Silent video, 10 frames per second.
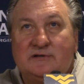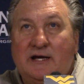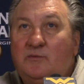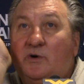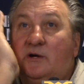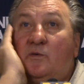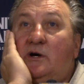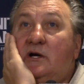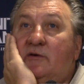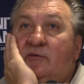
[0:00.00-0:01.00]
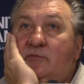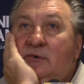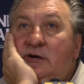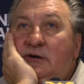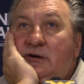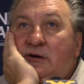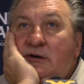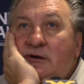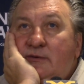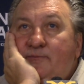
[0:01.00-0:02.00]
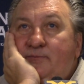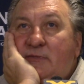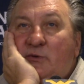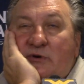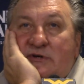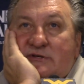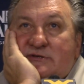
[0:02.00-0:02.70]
That wasn't one of them.